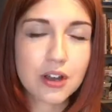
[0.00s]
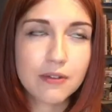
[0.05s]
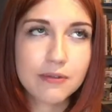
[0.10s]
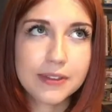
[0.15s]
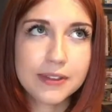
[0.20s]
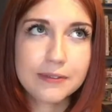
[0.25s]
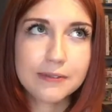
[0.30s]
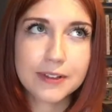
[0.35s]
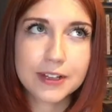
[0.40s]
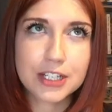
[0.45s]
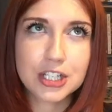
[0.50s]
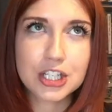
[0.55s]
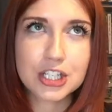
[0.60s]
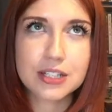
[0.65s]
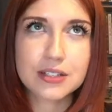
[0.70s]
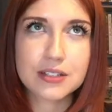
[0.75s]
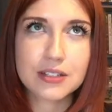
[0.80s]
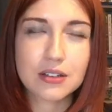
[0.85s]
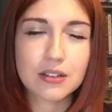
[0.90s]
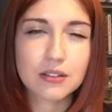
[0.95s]
of the
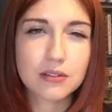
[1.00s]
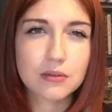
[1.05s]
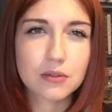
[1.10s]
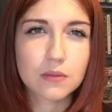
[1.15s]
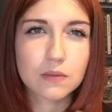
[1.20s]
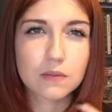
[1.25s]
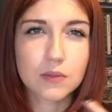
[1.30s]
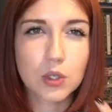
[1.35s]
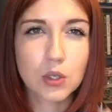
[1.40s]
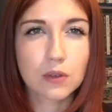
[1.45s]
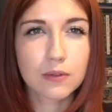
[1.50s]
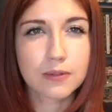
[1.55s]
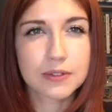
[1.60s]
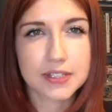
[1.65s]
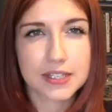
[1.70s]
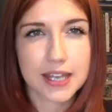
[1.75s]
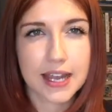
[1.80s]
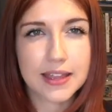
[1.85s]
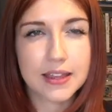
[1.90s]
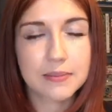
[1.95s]
villagers sort of
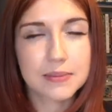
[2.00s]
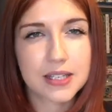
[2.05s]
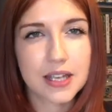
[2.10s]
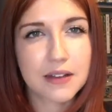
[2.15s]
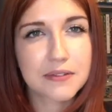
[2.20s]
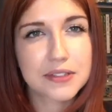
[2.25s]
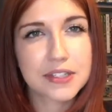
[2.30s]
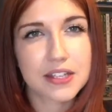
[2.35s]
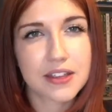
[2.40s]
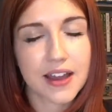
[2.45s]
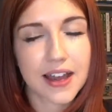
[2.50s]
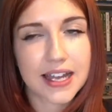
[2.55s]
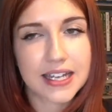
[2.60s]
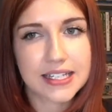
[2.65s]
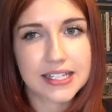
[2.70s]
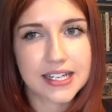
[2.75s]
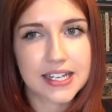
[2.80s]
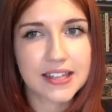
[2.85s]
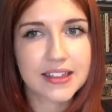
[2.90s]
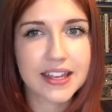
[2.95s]
resign themselves to the
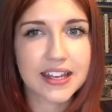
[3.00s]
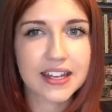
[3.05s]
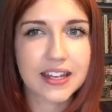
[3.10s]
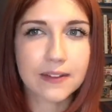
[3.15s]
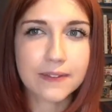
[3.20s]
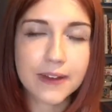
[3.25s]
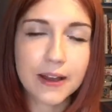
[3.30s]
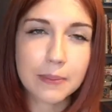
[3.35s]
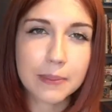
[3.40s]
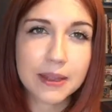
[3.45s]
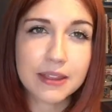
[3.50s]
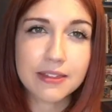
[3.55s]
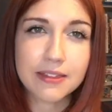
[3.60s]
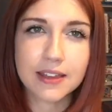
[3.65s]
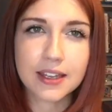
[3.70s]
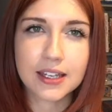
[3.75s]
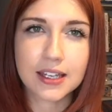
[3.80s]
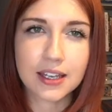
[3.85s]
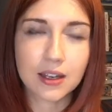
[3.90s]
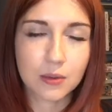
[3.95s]
idea. They give up and
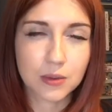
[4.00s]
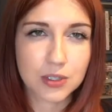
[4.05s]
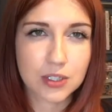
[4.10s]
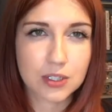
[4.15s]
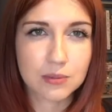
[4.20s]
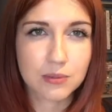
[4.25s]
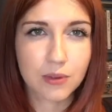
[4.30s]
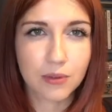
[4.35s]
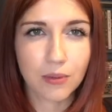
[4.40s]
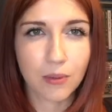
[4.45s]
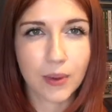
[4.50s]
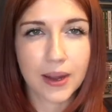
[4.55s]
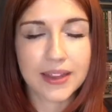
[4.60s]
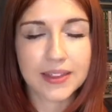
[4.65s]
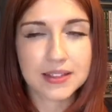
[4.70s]
think, yeah, we'll just move away.